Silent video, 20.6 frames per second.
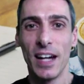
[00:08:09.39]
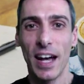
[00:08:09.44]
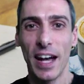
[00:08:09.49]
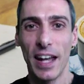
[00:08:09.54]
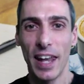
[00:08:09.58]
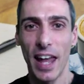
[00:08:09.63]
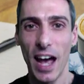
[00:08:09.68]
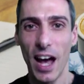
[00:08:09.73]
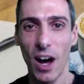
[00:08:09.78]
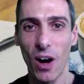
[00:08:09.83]

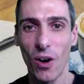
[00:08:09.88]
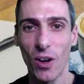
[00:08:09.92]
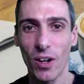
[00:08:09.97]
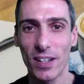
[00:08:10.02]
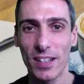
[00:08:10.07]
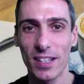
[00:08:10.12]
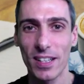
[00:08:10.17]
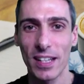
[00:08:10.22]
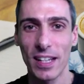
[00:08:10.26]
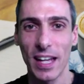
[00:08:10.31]
and
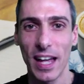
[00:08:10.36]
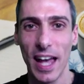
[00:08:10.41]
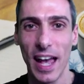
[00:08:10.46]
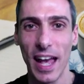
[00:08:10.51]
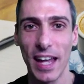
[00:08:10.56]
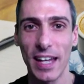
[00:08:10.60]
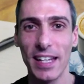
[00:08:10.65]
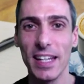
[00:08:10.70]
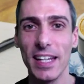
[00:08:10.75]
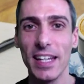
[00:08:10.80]
out
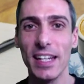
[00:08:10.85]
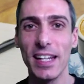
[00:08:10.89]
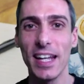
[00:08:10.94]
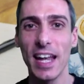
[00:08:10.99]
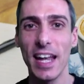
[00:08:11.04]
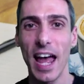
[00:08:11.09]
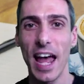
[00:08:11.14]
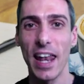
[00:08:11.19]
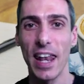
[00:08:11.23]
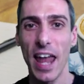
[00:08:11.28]
and
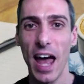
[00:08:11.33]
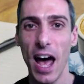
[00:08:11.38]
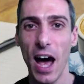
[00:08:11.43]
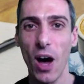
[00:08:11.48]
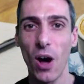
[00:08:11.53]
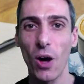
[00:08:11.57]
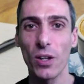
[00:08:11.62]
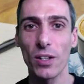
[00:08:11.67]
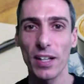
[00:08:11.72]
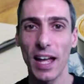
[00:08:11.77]
in and
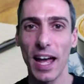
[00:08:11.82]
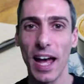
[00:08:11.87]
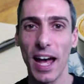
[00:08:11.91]
out.